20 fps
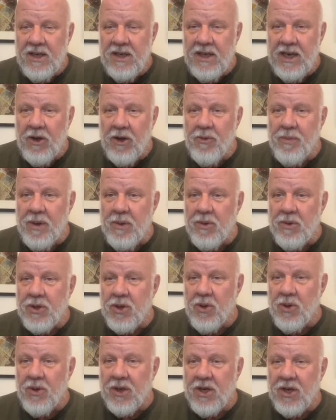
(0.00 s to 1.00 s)
And that would be what's
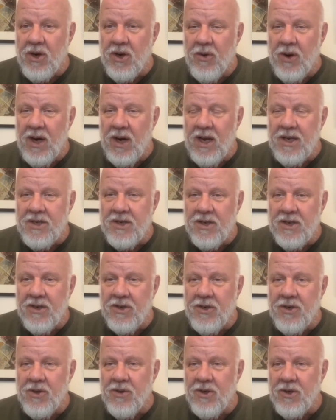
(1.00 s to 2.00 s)
called a correlation. The
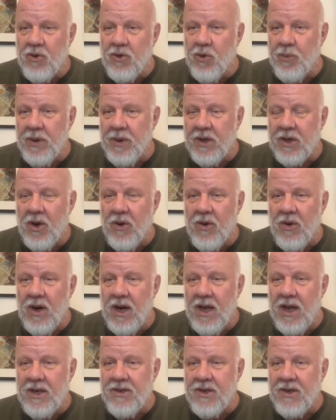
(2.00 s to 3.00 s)
two things would be
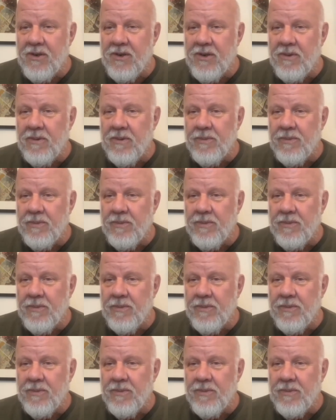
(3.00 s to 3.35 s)
correlated.